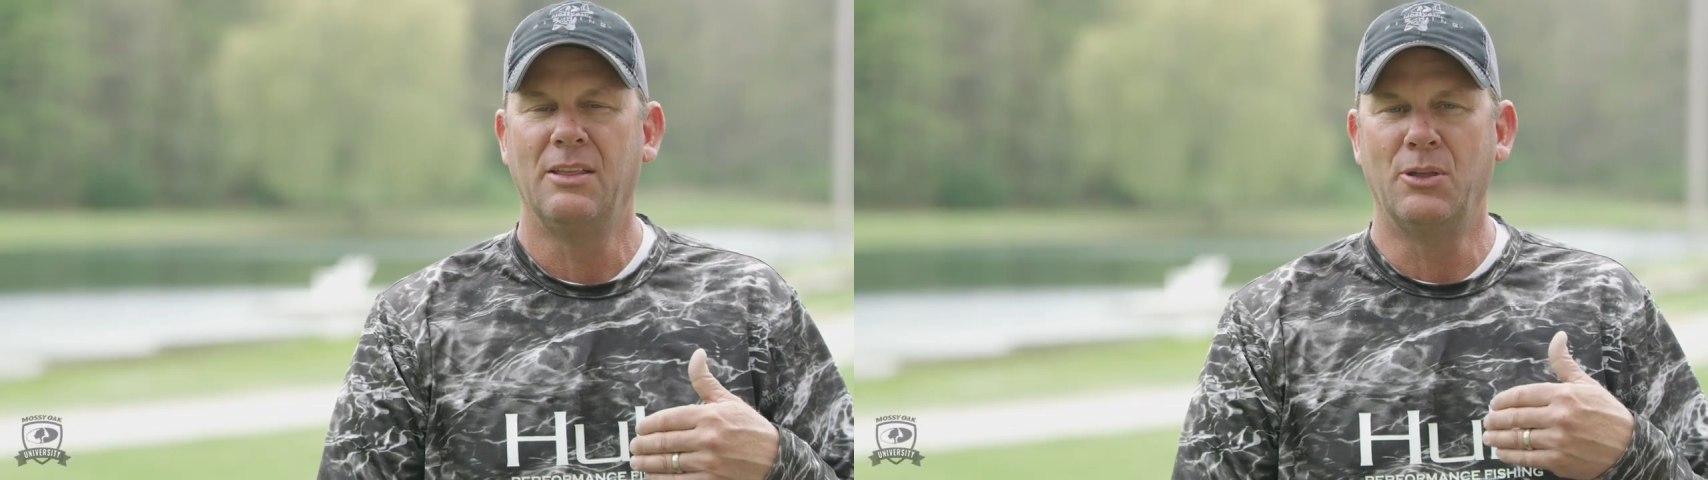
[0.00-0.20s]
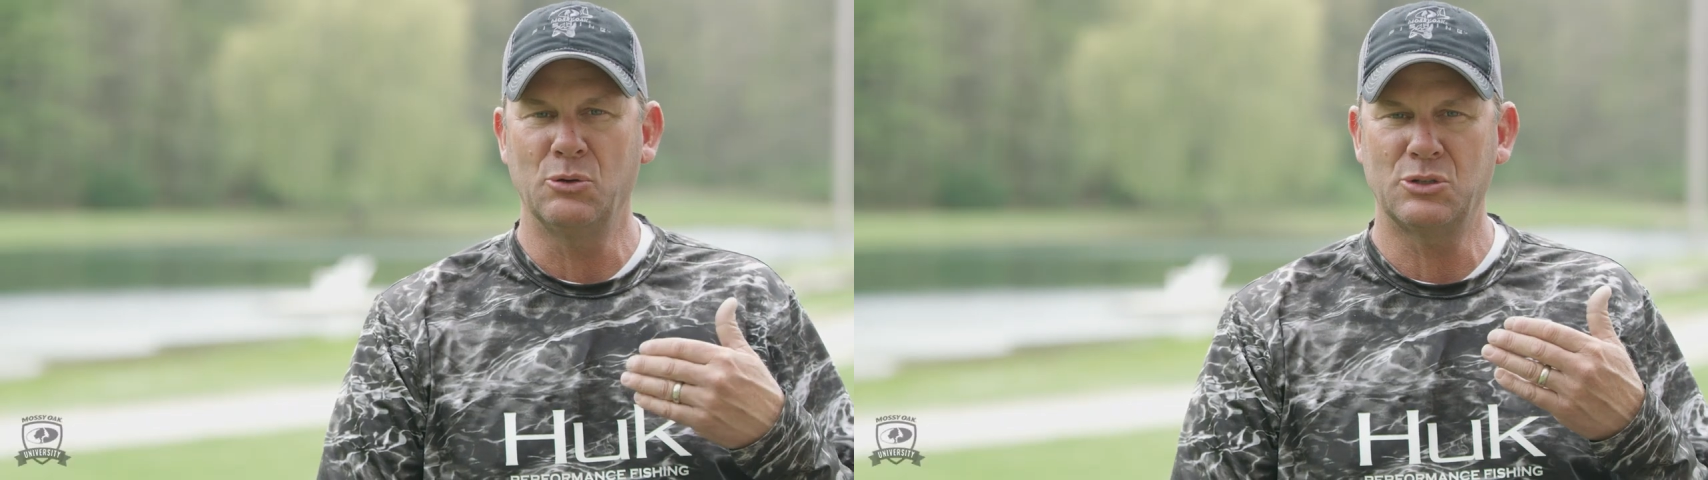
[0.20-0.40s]

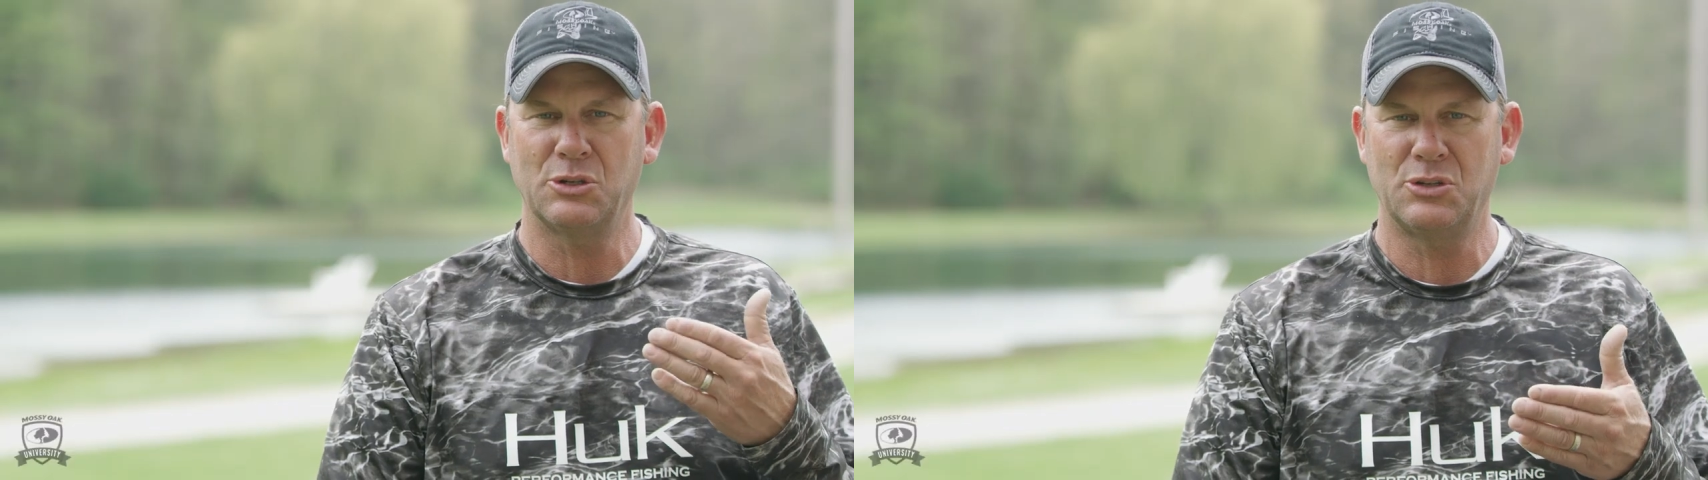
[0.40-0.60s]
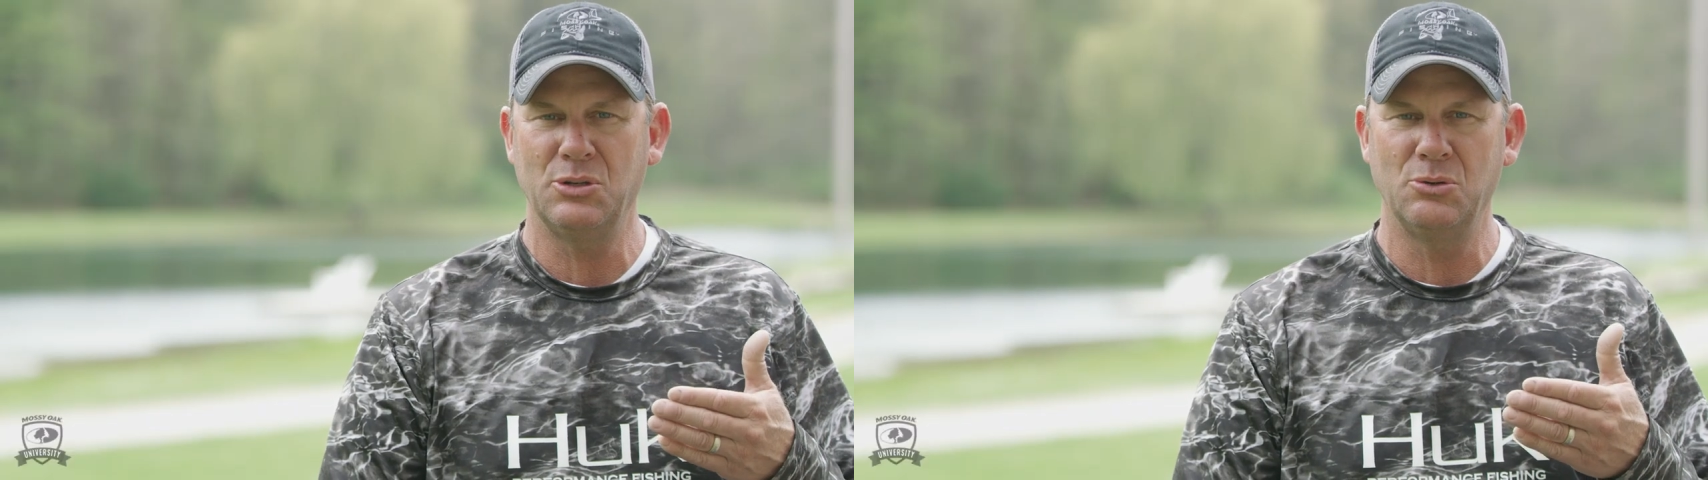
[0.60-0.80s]
those are
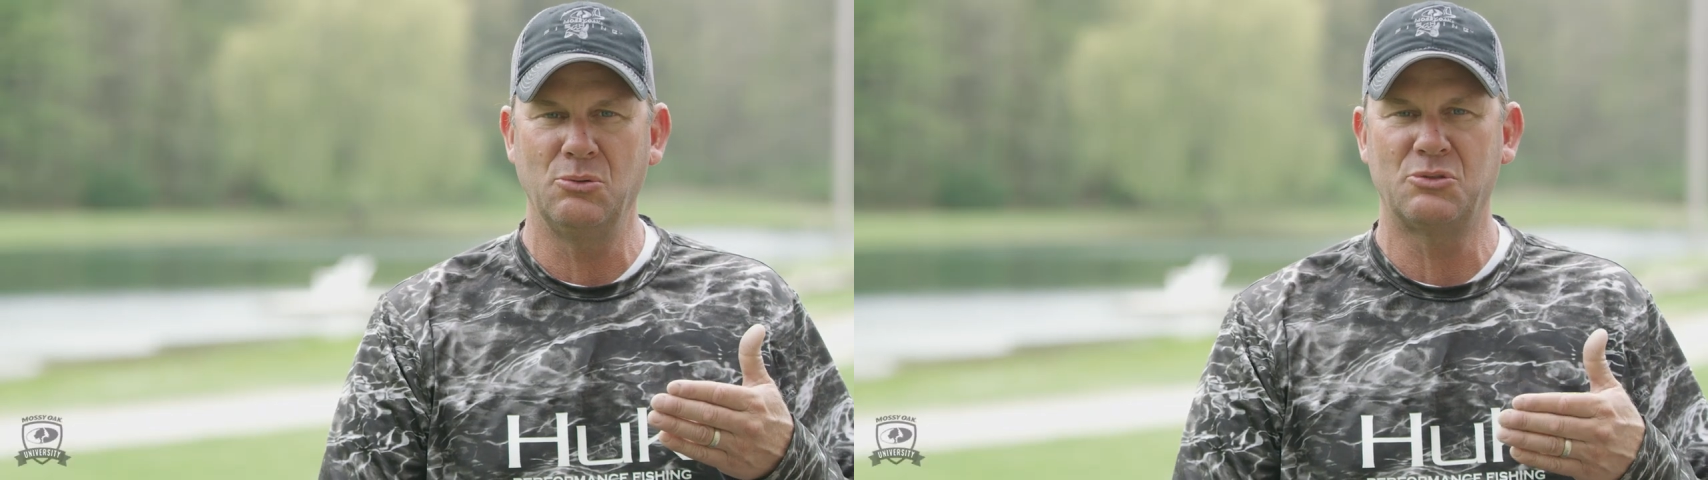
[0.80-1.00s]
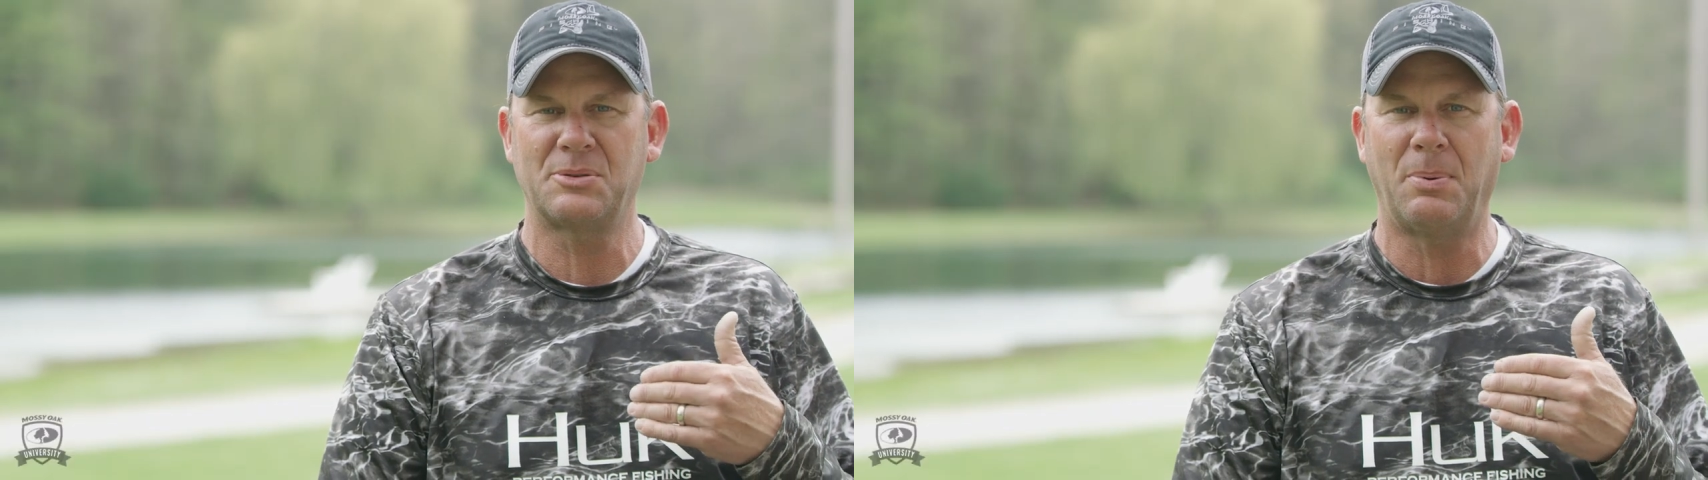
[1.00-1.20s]

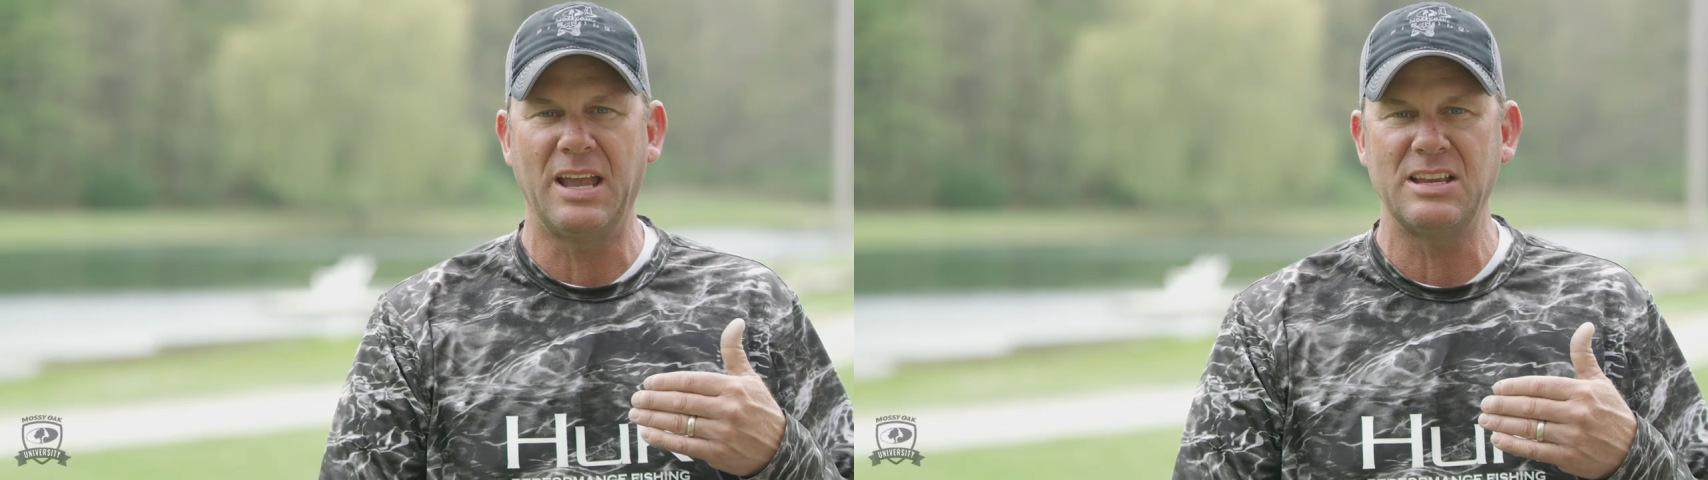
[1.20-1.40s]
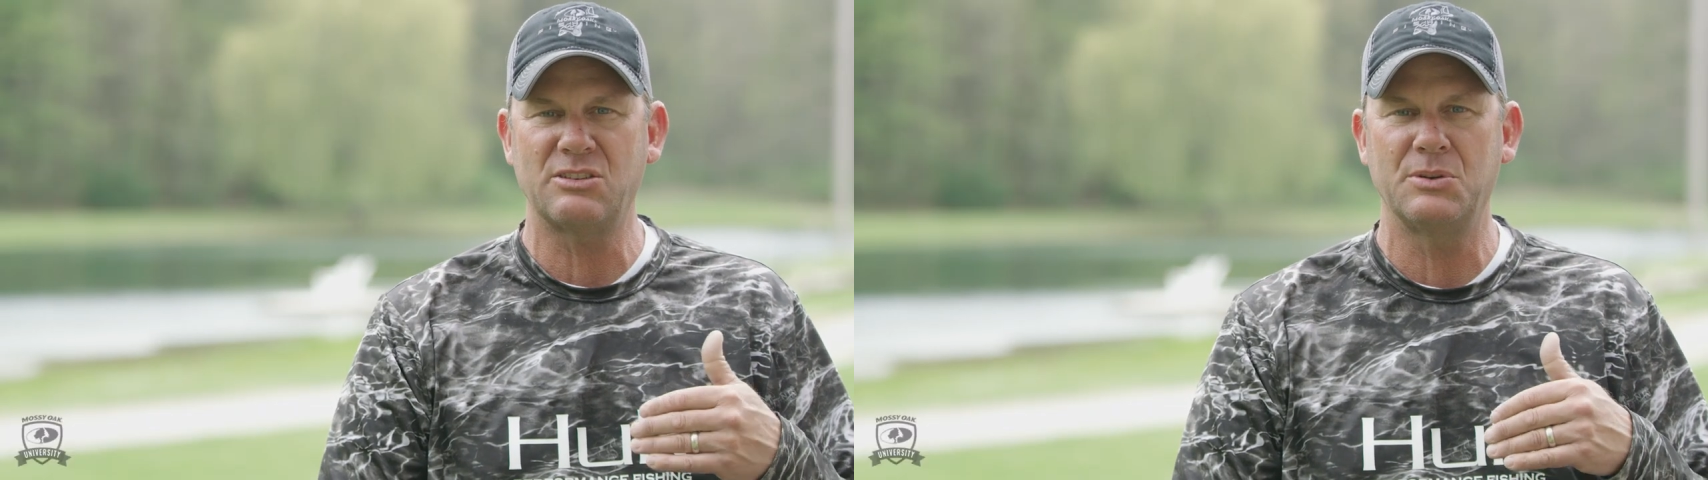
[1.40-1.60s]
two
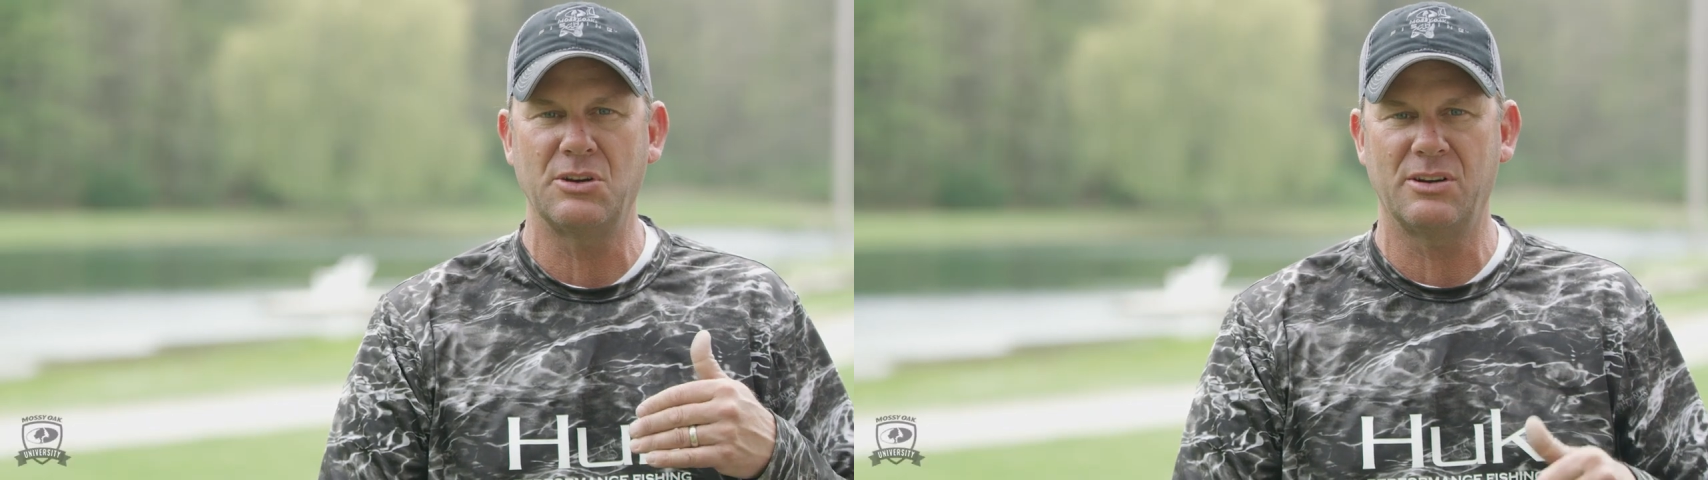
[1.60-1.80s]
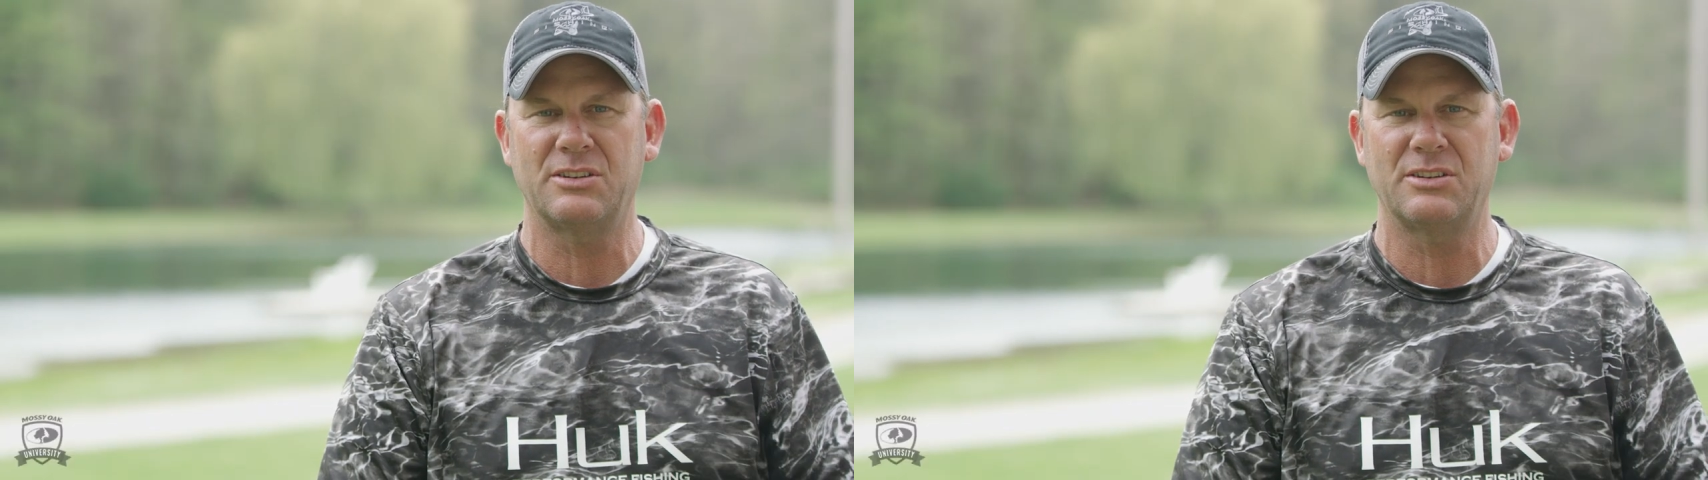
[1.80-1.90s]
spikes when you're